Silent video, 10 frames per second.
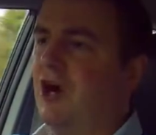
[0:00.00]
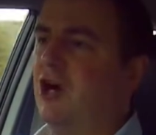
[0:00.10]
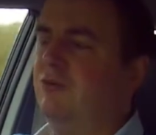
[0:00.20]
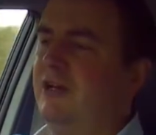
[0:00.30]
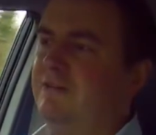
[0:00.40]

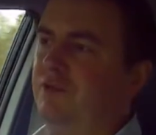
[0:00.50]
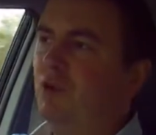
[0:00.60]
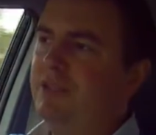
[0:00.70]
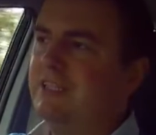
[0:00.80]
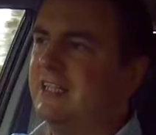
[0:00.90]
only
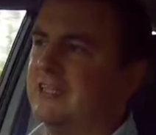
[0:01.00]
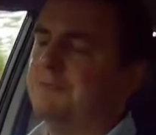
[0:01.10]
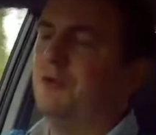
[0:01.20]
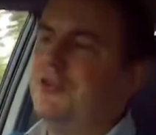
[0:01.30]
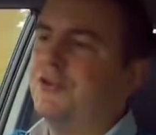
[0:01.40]

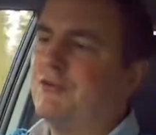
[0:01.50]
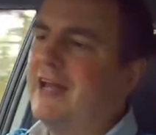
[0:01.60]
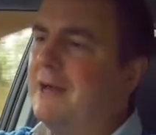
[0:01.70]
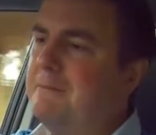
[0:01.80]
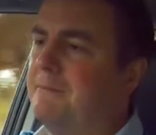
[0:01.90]
46.3
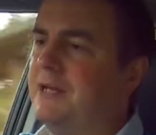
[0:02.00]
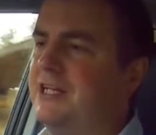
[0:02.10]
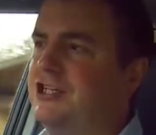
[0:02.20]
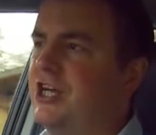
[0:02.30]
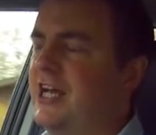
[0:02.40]

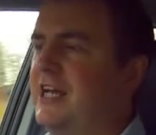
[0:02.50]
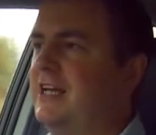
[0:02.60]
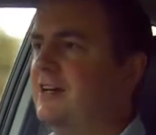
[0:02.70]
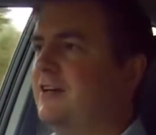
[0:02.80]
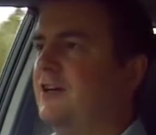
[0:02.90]
mpg
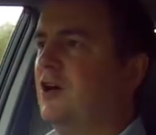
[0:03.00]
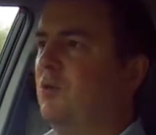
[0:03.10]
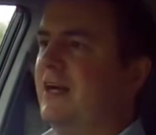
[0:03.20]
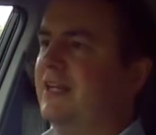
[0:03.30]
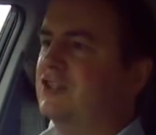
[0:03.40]

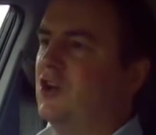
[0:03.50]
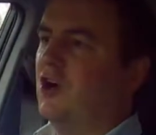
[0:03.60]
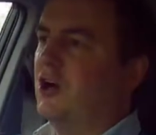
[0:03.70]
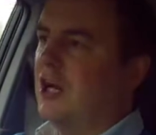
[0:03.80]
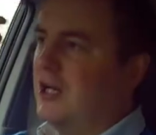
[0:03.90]
when it's got
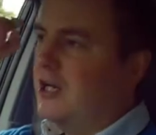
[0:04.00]
a